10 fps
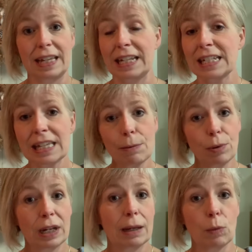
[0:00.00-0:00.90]
they just keep
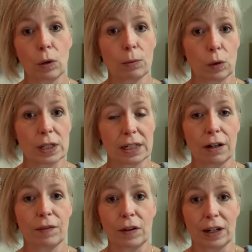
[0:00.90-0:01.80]
bringing more and more
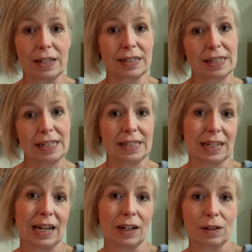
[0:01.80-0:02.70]
stuff out as the season
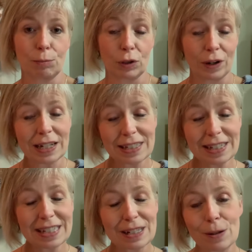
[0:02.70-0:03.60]
kind of
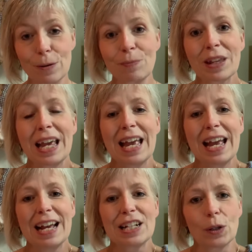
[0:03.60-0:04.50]
progresses. So
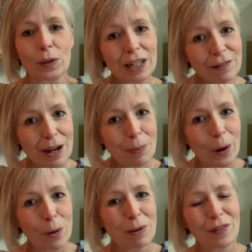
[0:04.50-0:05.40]
don't give up
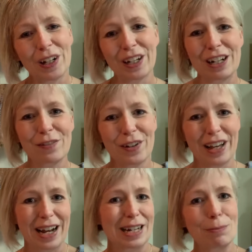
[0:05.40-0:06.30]
hope if you're looking for
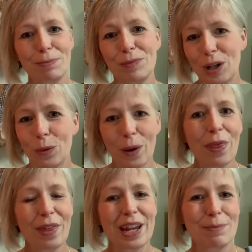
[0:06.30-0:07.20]
that, you know,
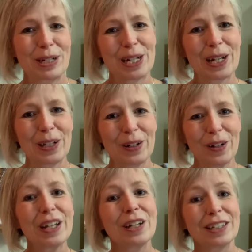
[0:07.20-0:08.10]
one thing in particular.
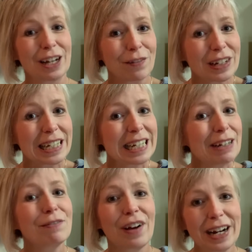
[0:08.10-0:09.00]
You'll definitely
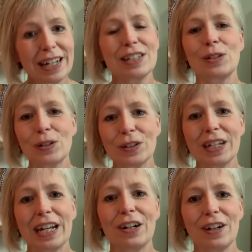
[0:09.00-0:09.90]
find it sooner or
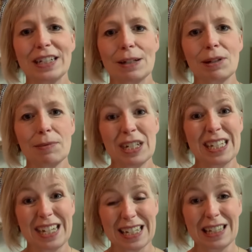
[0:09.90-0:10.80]
later. It sometimes
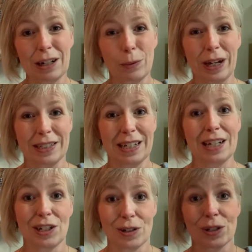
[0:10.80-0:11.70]
just takes a little while to get to your